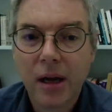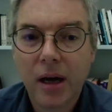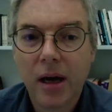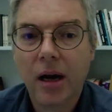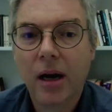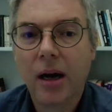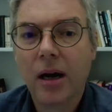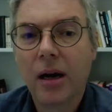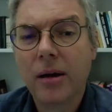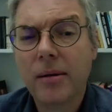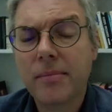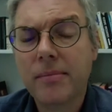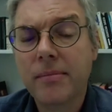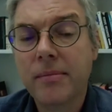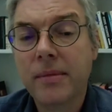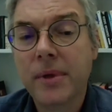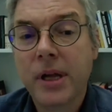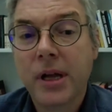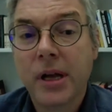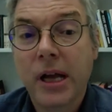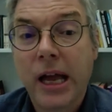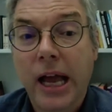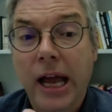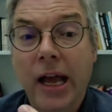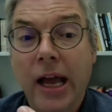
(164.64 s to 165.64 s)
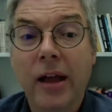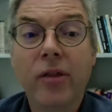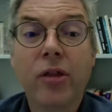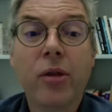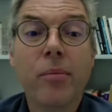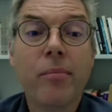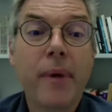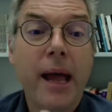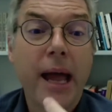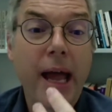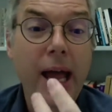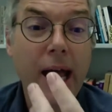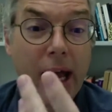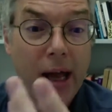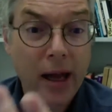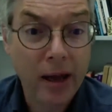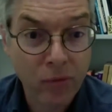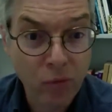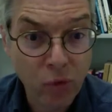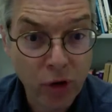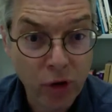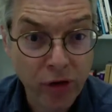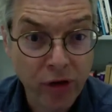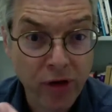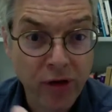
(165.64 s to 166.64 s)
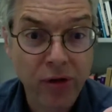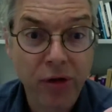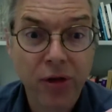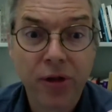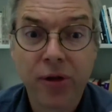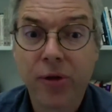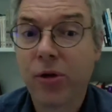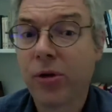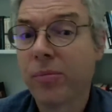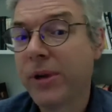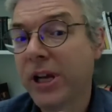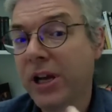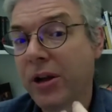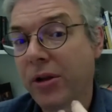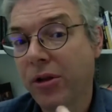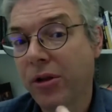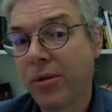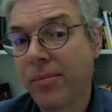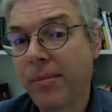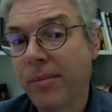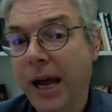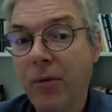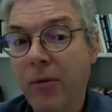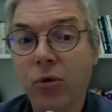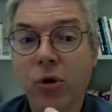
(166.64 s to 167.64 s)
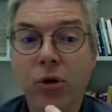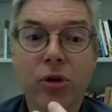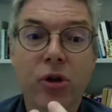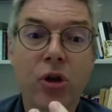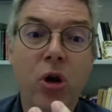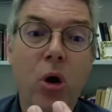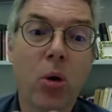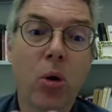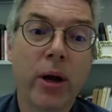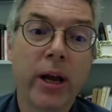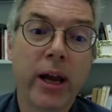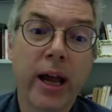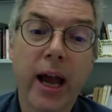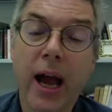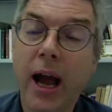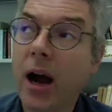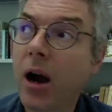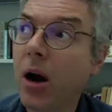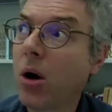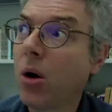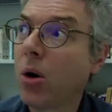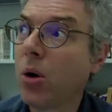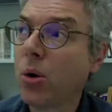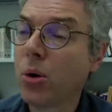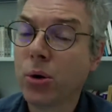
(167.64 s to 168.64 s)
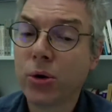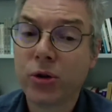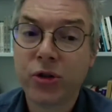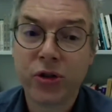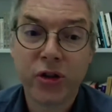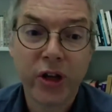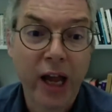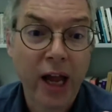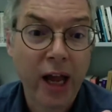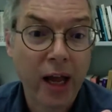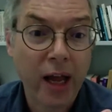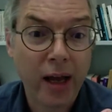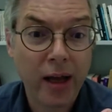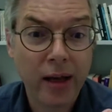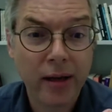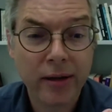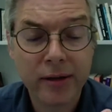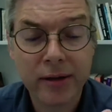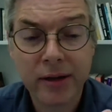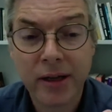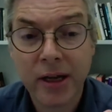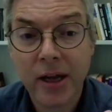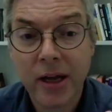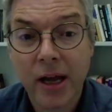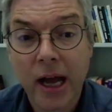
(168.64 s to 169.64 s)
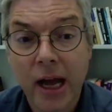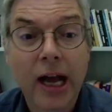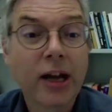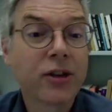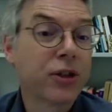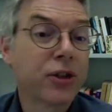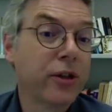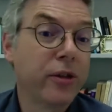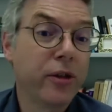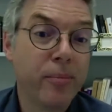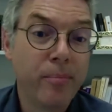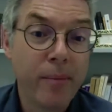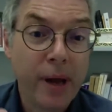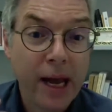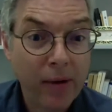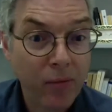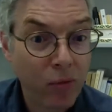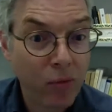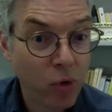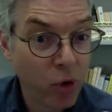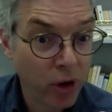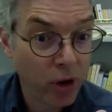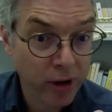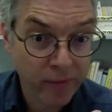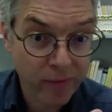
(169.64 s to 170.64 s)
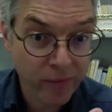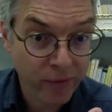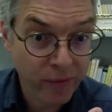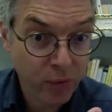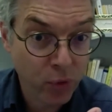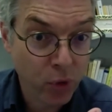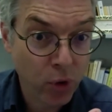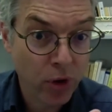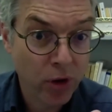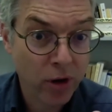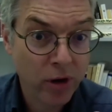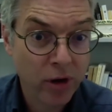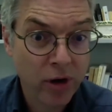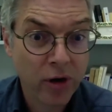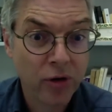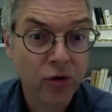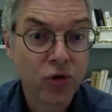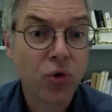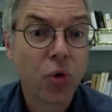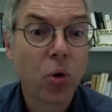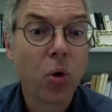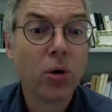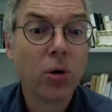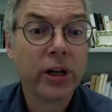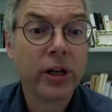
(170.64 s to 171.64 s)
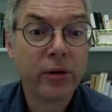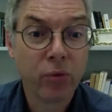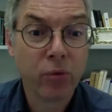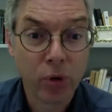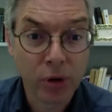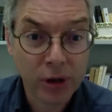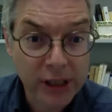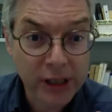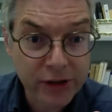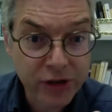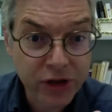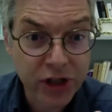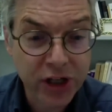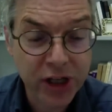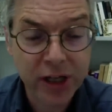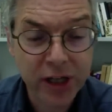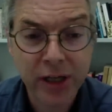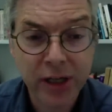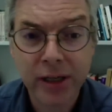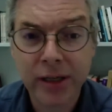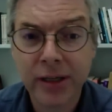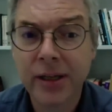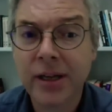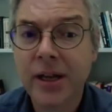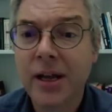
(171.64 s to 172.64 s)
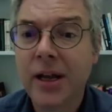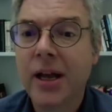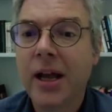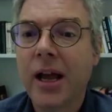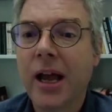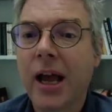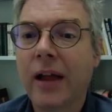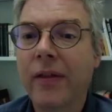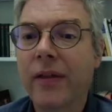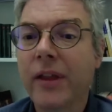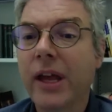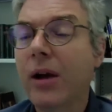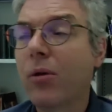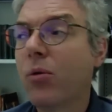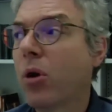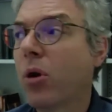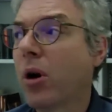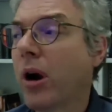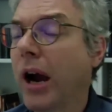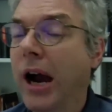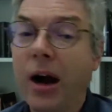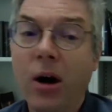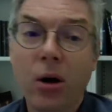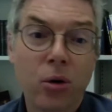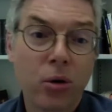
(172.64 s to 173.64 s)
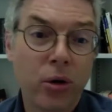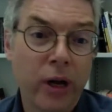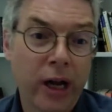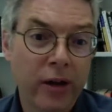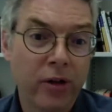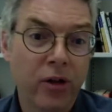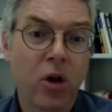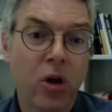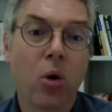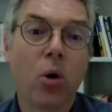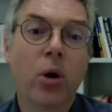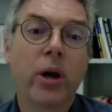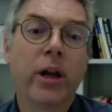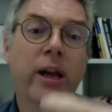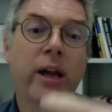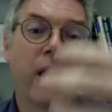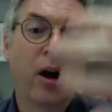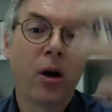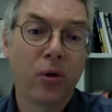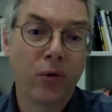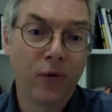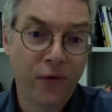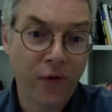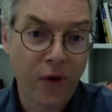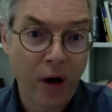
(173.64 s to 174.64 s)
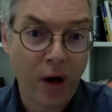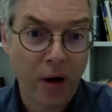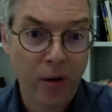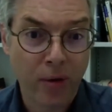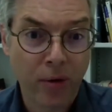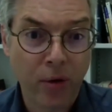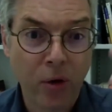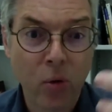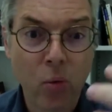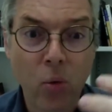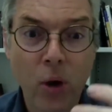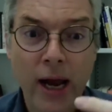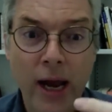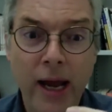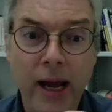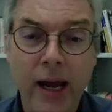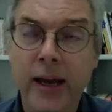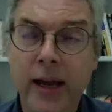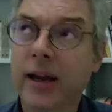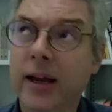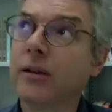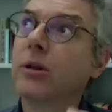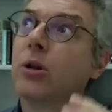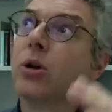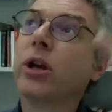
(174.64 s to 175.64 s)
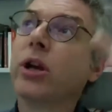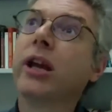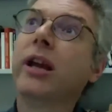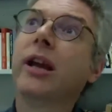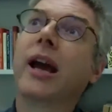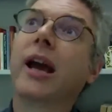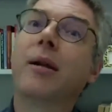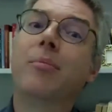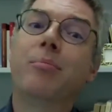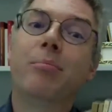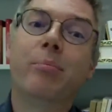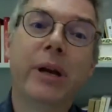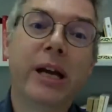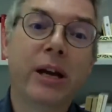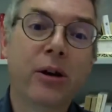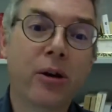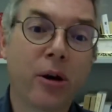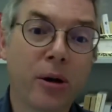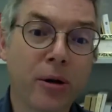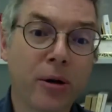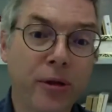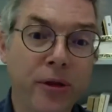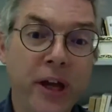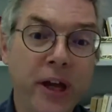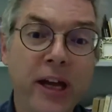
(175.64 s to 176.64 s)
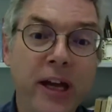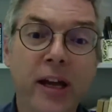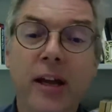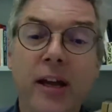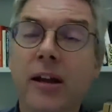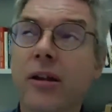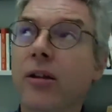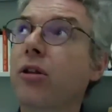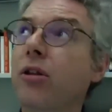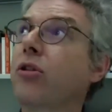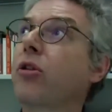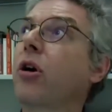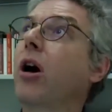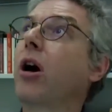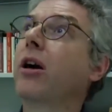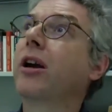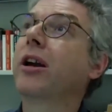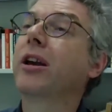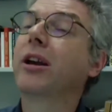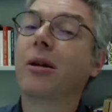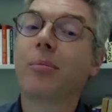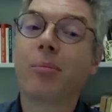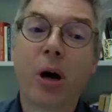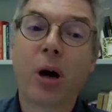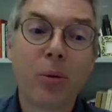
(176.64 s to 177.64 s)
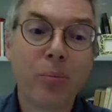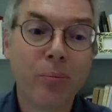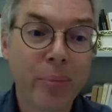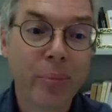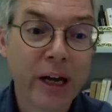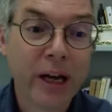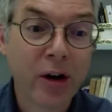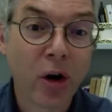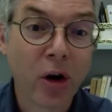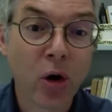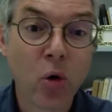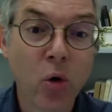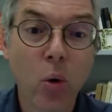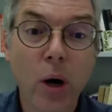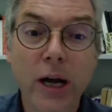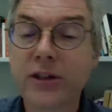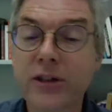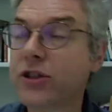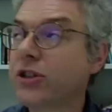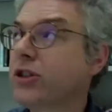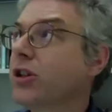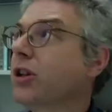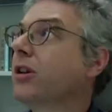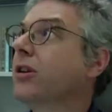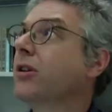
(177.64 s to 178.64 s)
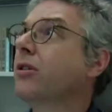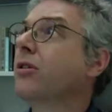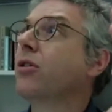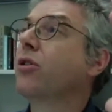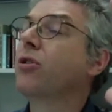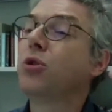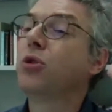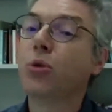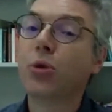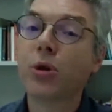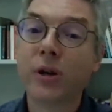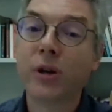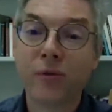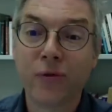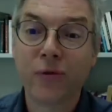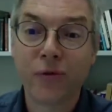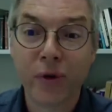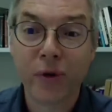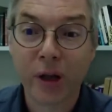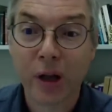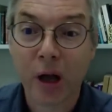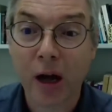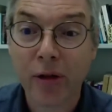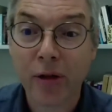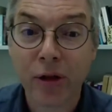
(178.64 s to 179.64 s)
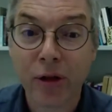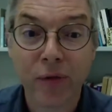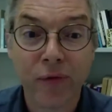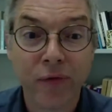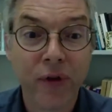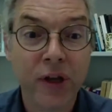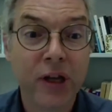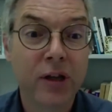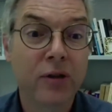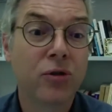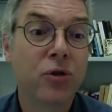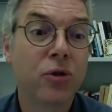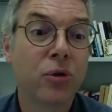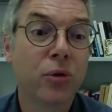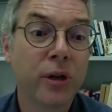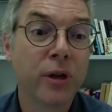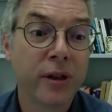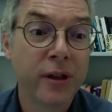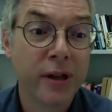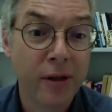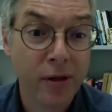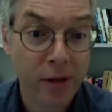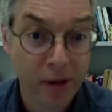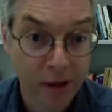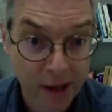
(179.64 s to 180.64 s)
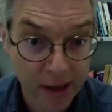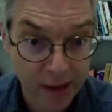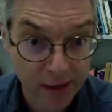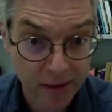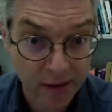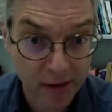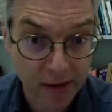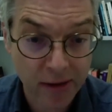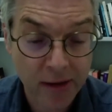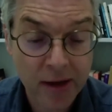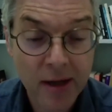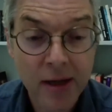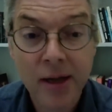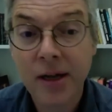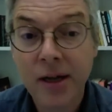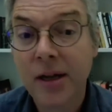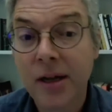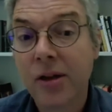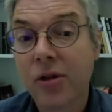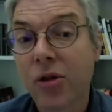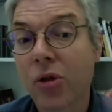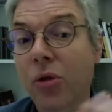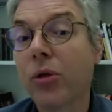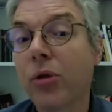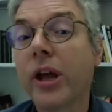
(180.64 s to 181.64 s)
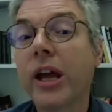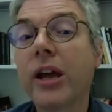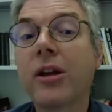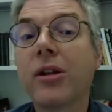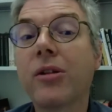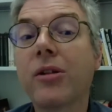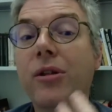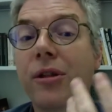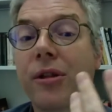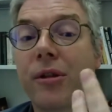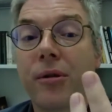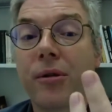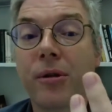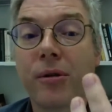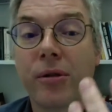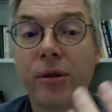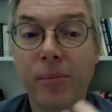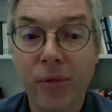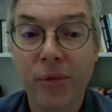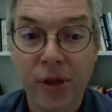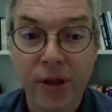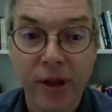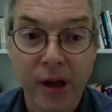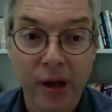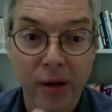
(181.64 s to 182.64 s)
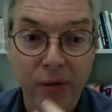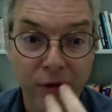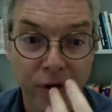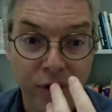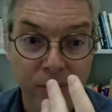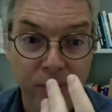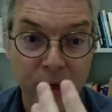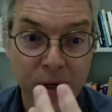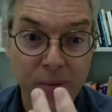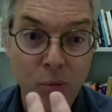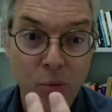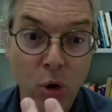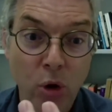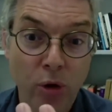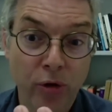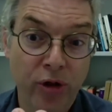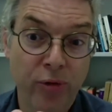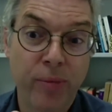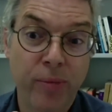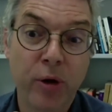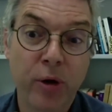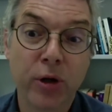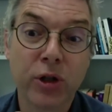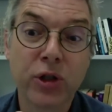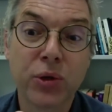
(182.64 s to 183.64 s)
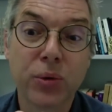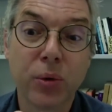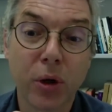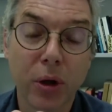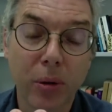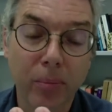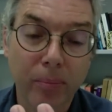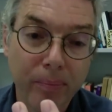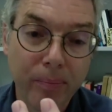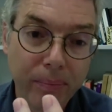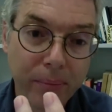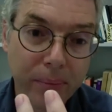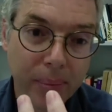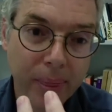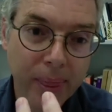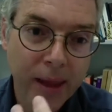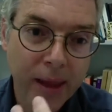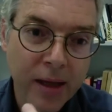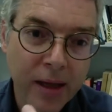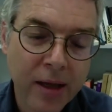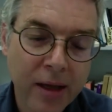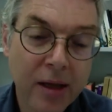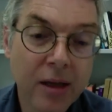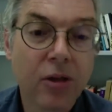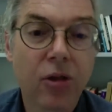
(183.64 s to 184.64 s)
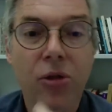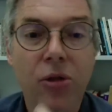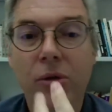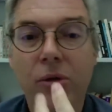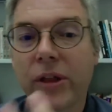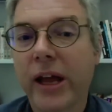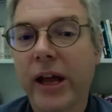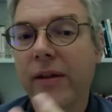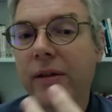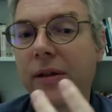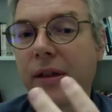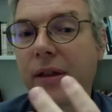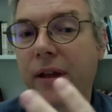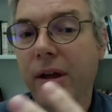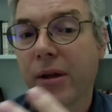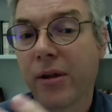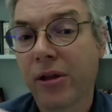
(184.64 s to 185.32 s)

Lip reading: And the man was considered, because the man was going out, and actually the men were controlling religion, and they were out and going out farther away and looking at bigger things, talking about bigger questions, doing philosophy and doing these things. So they considered themselves to be more spiritual. So then